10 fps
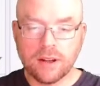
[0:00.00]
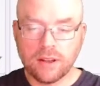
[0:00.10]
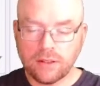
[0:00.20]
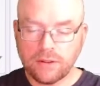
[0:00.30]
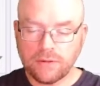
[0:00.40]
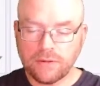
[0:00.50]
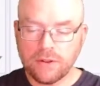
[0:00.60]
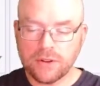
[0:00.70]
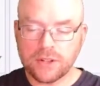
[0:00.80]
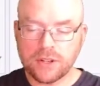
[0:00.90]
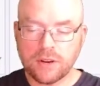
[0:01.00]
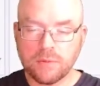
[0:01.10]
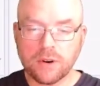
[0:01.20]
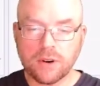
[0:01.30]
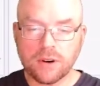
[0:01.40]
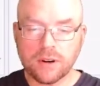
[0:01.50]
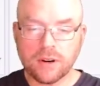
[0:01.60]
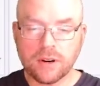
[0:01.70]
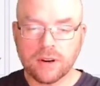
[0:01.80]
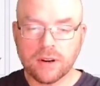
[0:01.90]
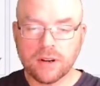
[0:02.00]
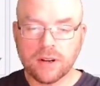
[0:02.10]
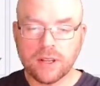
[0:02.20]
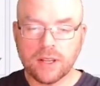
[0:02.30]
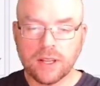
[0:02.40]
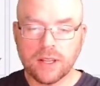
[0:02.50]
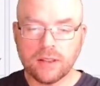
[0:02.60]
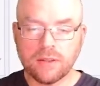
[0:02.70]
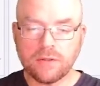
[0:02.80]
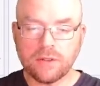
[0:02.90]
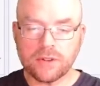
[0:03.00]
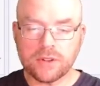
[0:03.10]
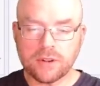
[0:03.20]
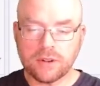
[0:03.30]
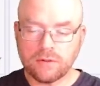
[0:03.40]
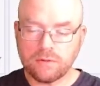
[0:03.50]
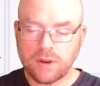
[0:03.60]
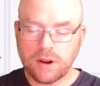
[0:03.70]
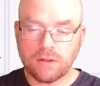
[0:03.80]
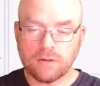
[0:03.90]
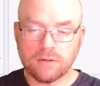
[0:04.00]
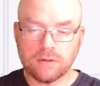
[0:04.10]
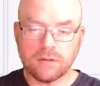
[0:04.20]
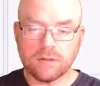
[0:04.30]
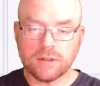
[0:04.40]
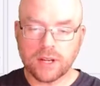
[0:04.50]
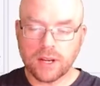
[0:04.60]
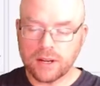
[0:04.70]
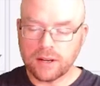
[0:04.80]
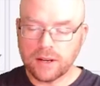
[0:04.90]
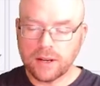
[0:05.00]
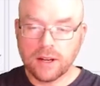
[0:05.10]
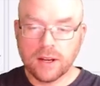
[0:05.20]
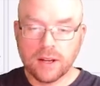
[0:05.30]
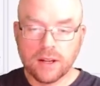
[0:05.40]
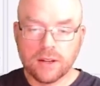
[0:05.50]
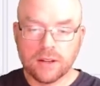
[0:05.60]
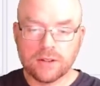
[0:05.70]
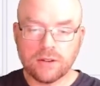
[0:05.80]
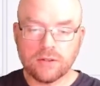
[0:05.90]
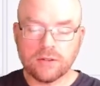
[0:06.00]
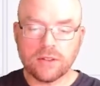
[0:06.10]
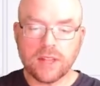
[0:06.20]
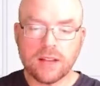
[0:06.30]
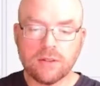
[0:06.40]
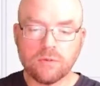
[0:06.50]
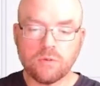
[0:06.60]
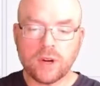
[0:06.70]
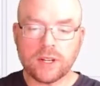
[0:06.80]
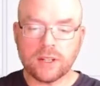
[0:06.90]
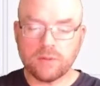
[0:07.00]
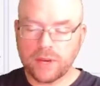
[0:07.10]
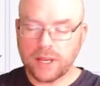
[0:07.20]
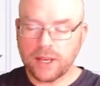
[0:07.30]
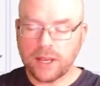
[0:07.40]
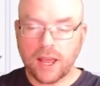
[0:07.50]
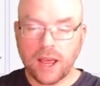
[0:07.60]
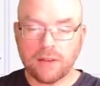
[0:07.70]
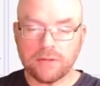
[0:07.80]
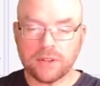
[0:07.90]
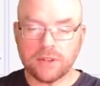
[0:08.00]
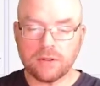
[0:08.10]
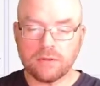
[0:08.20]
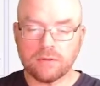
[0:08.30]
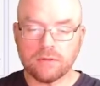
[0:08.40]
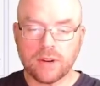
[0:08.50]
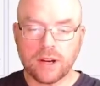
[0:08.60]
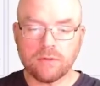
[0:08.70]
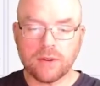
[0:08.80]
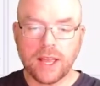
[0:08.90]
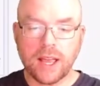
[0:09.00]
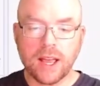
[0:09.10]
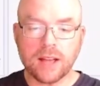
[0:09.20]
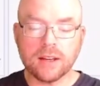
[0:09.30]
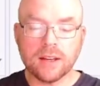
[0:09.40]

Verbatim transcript: the first number in the first row, okay? So then what did we have to do, right? We had